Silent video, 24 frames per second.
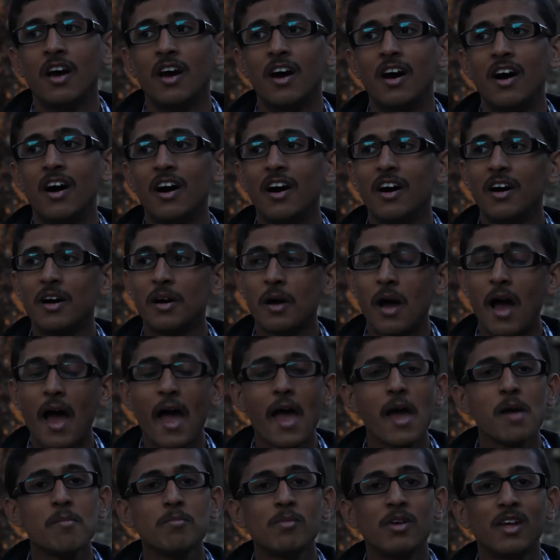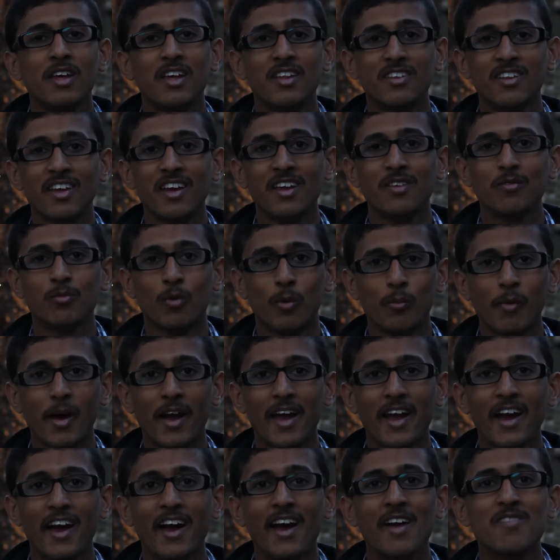I am Hiten
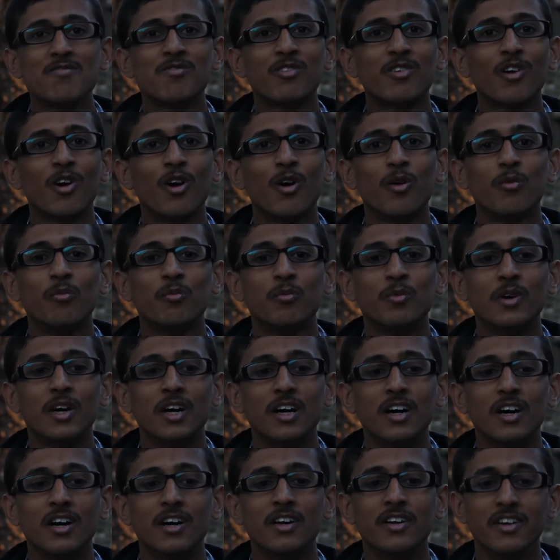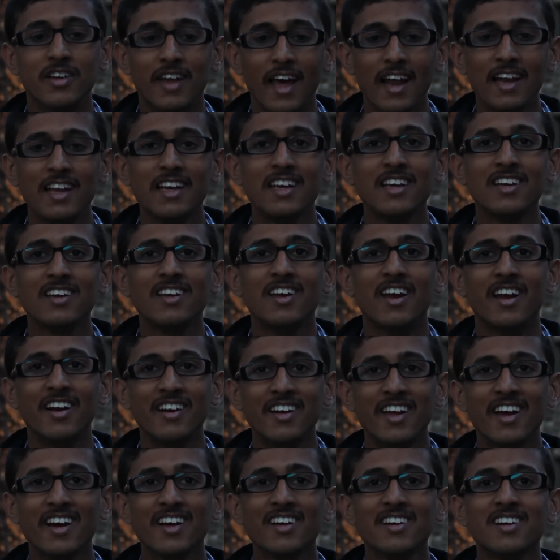Momaya. I'm from Delhi,
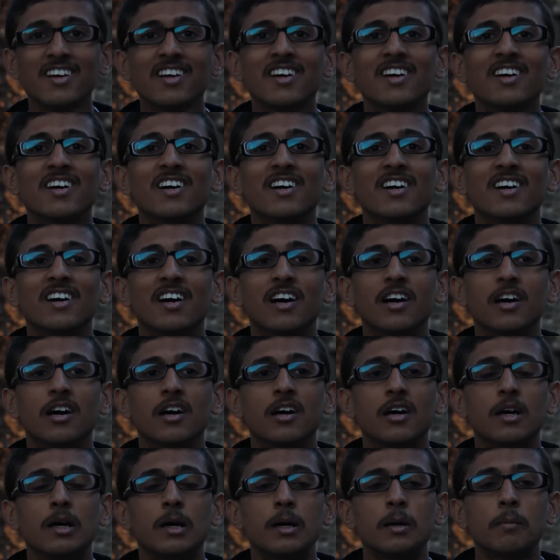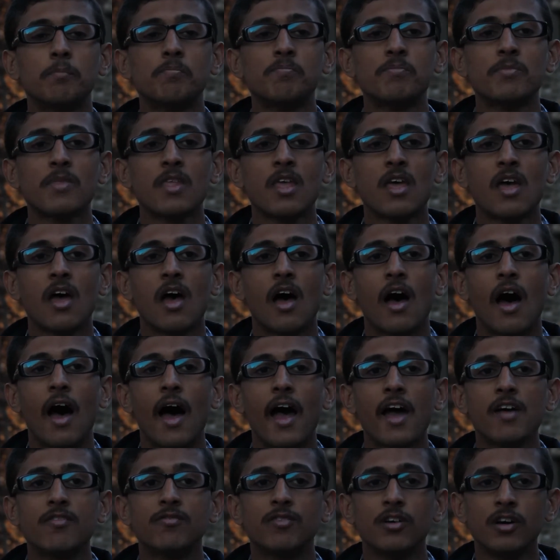India.
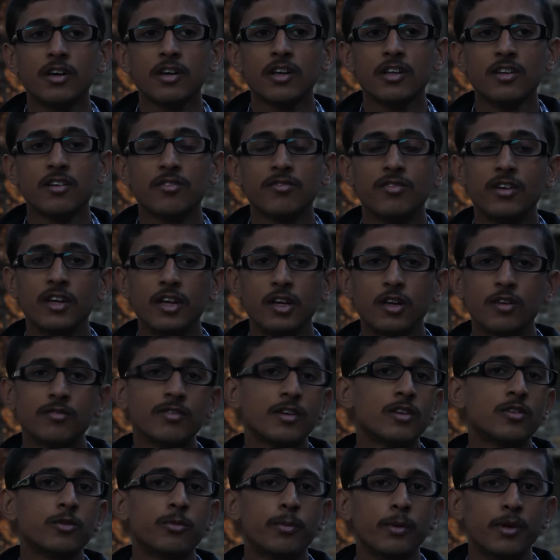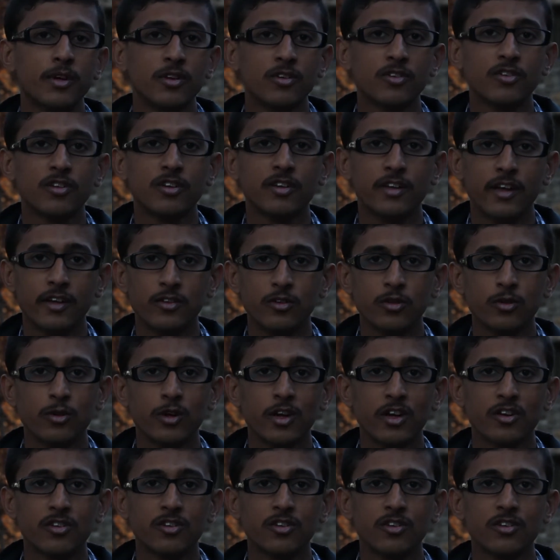I work in the field of experiential
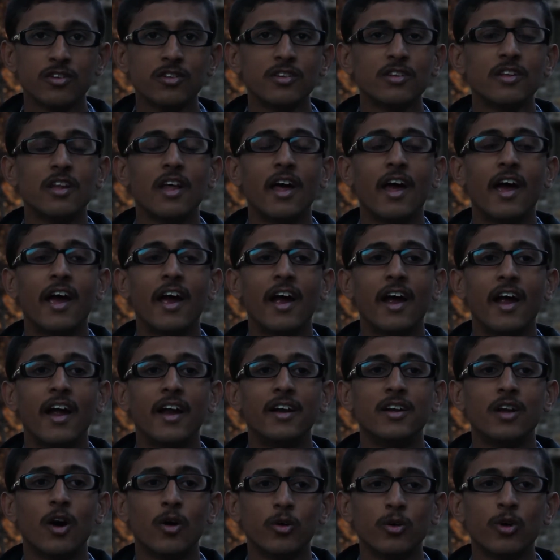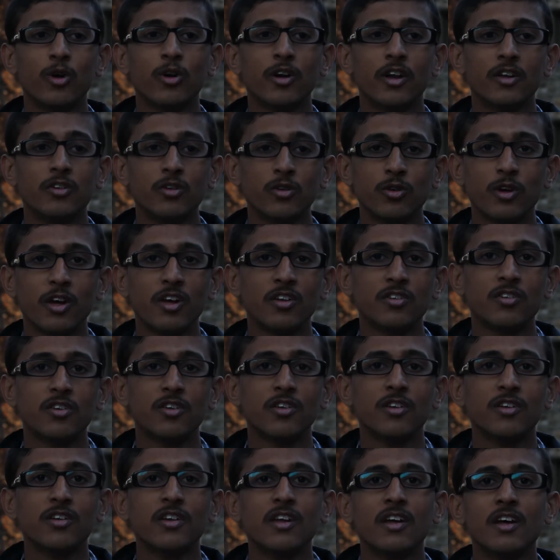education and outdoor education.